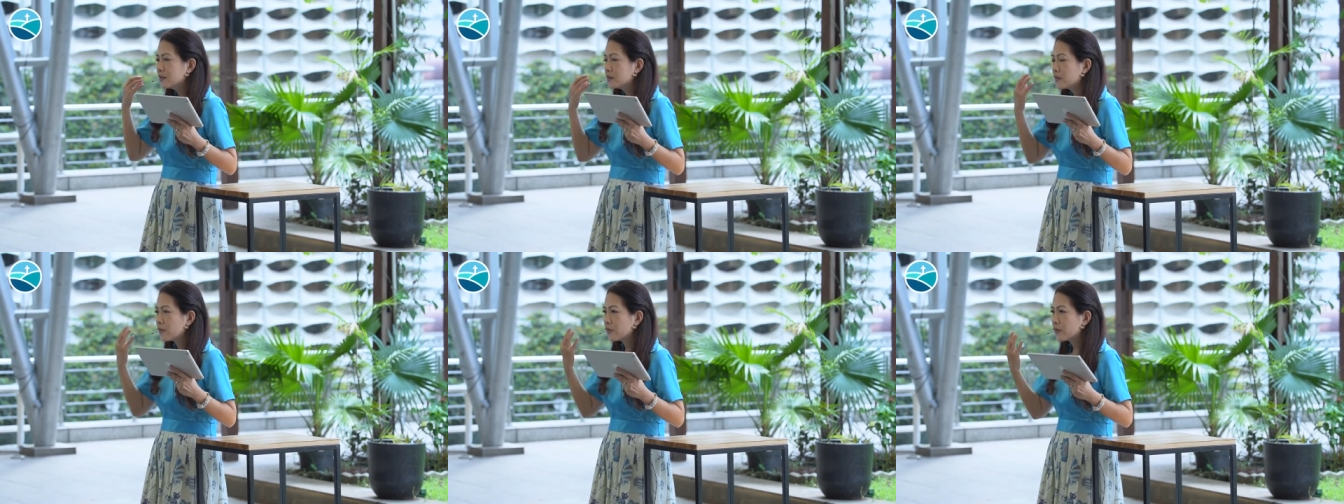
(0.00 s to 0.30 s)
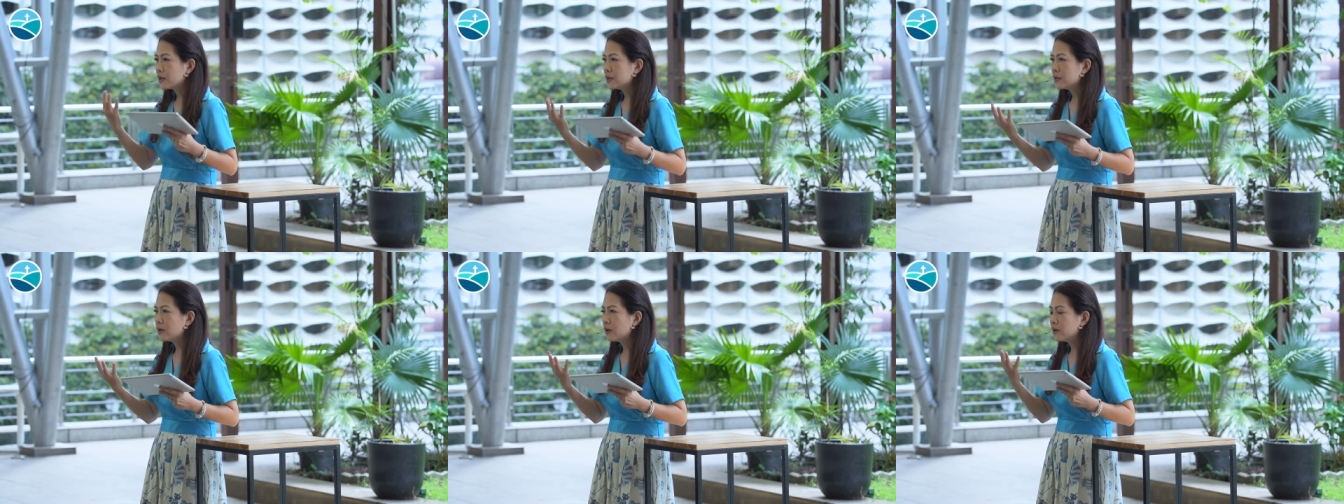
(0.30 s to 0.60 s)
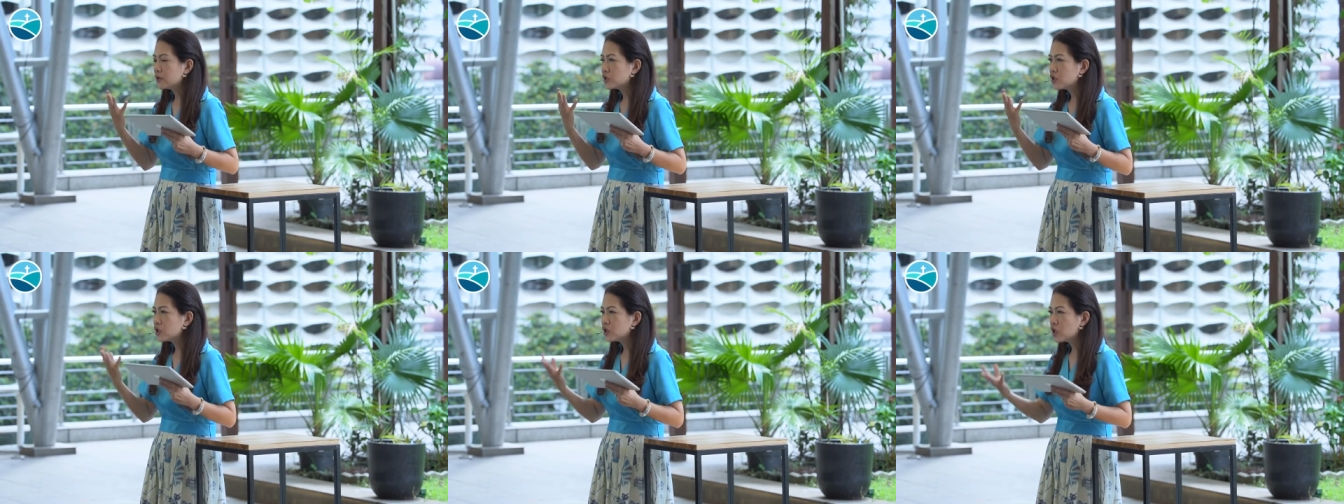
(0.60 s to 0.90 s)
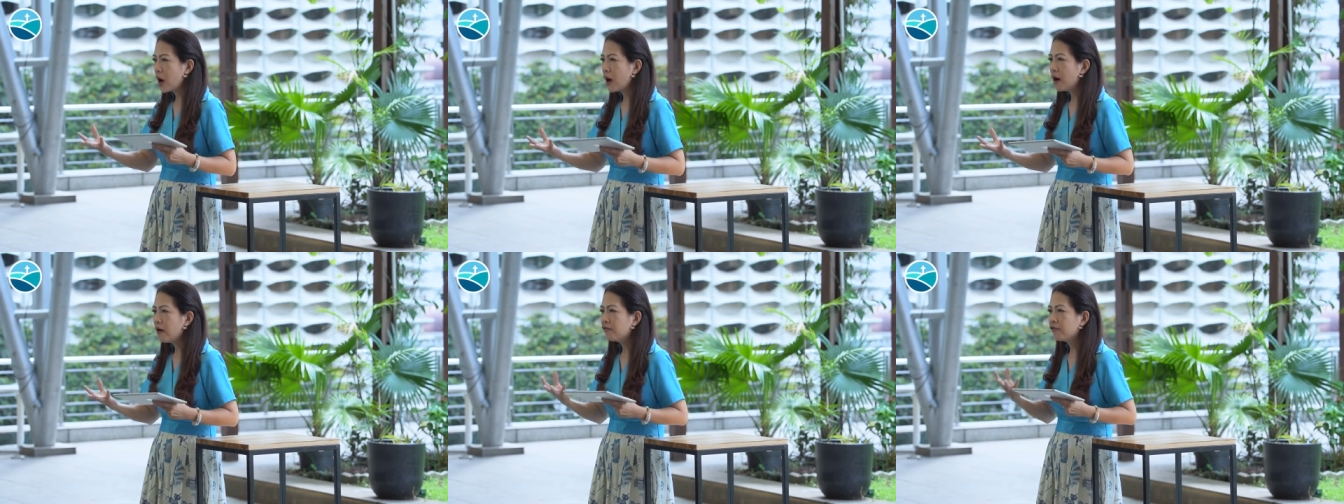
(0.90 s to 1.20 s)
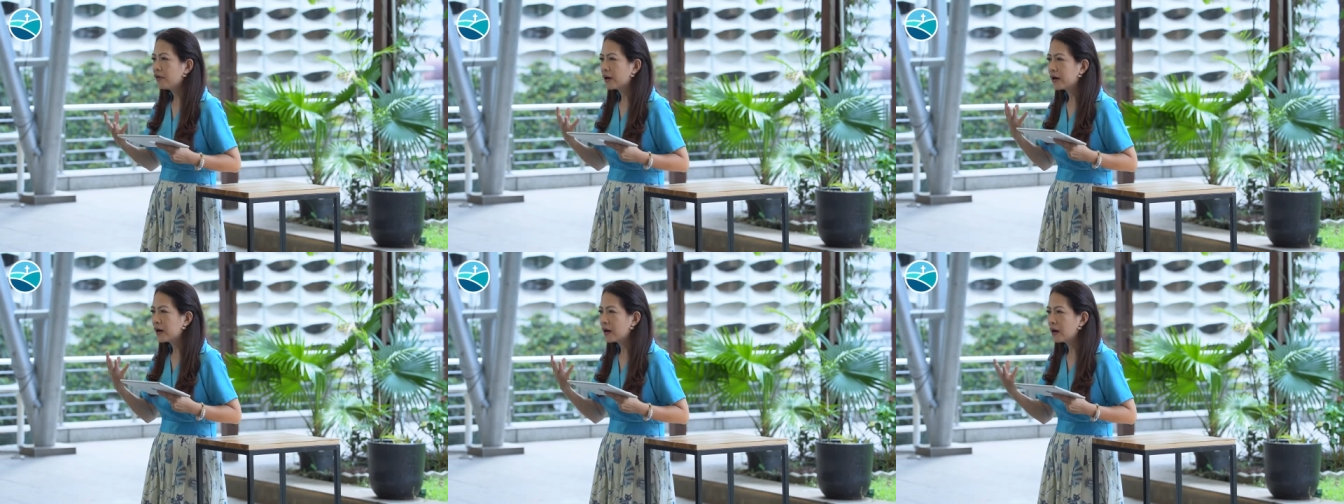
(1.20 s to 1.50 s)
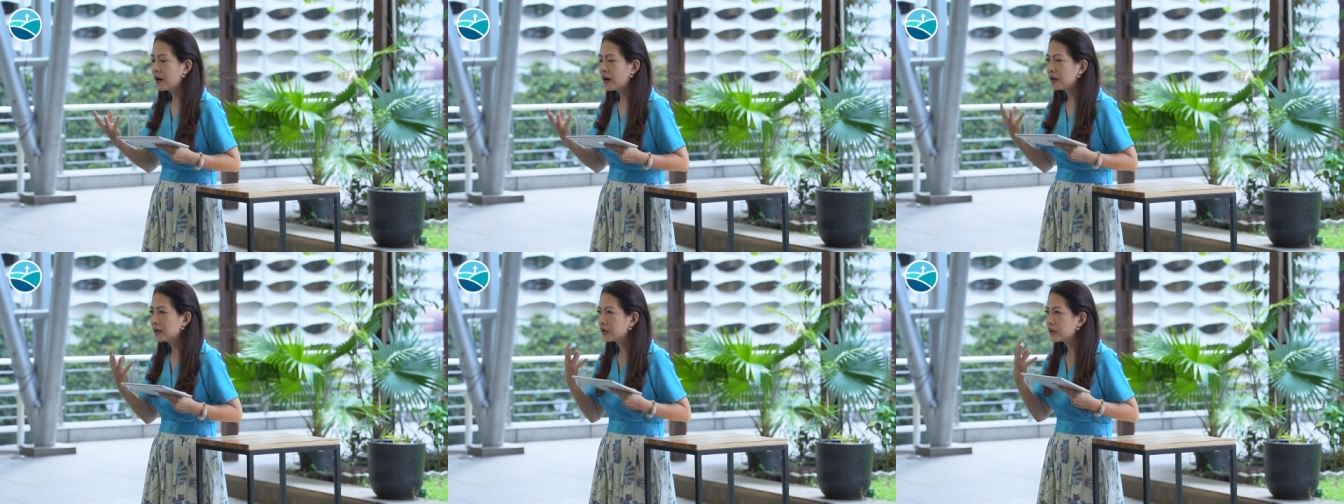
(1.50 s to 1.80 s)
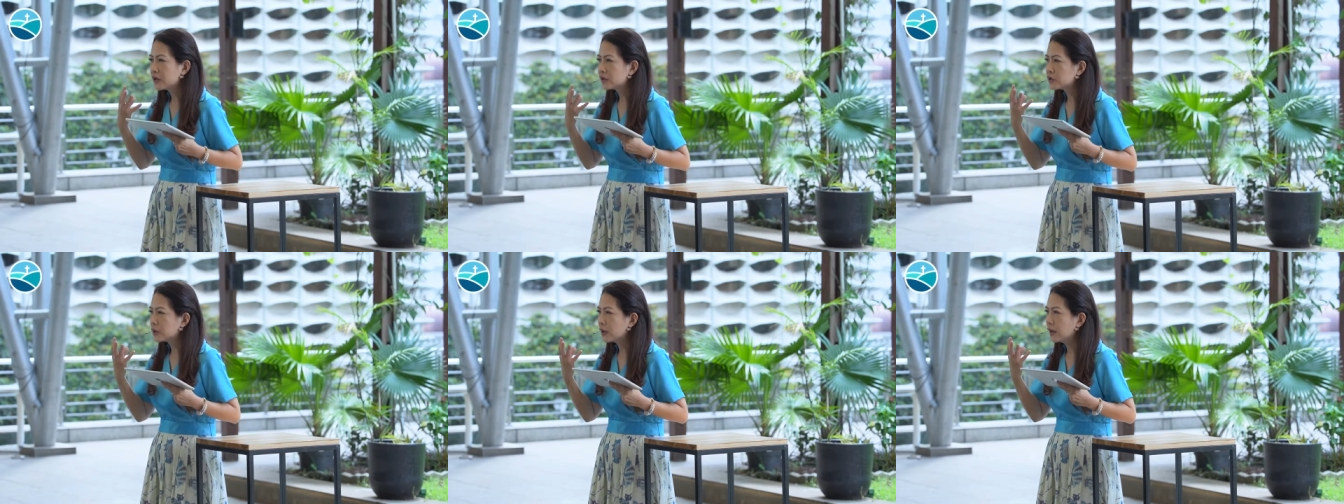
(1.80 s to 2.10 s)
Resolve
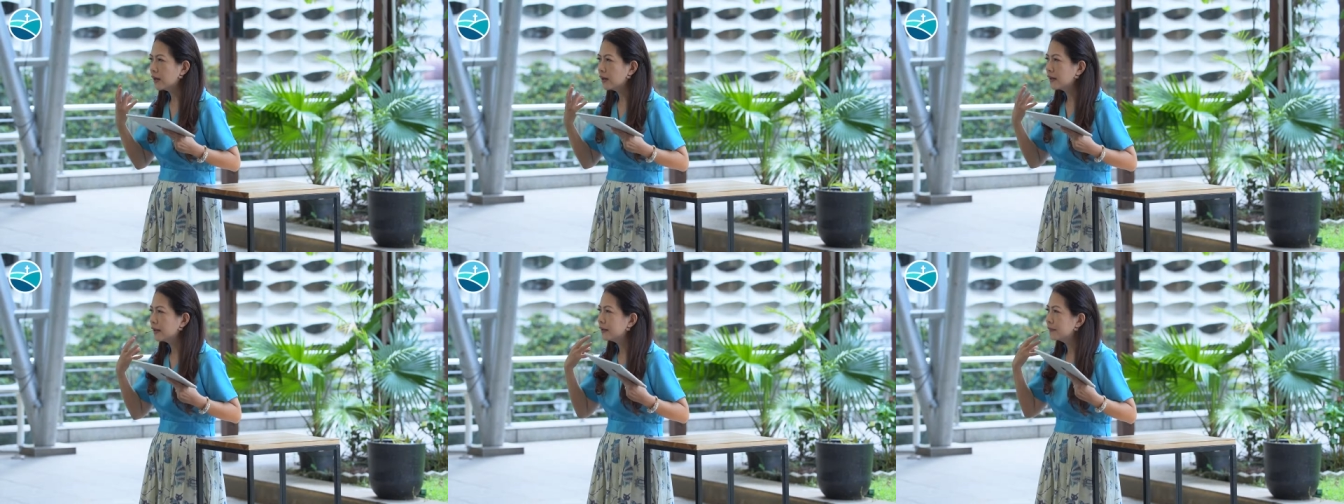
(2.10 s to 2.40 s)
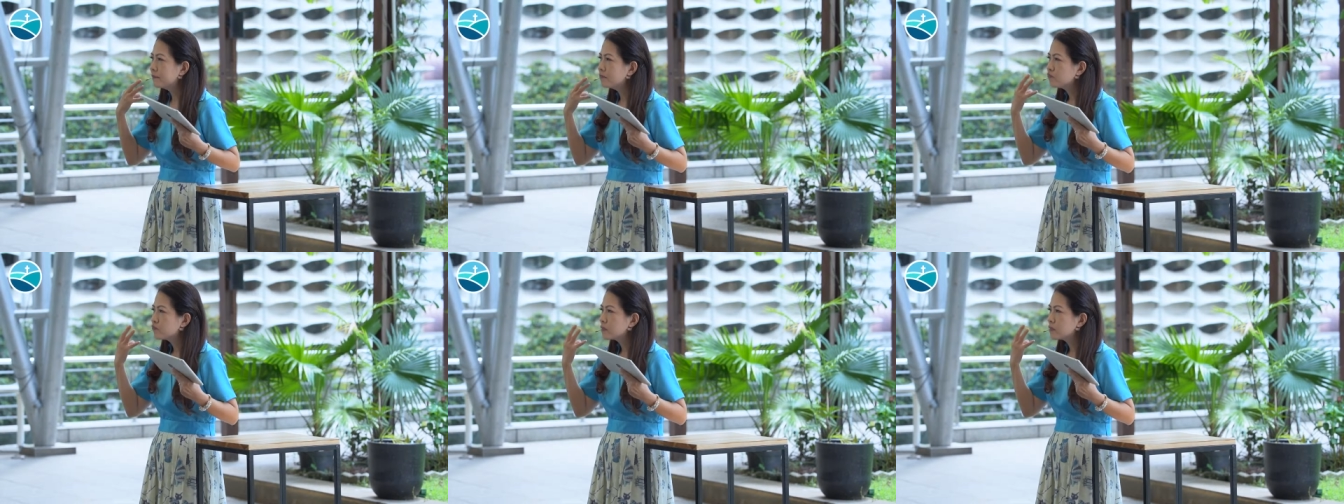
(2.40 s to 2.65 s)
a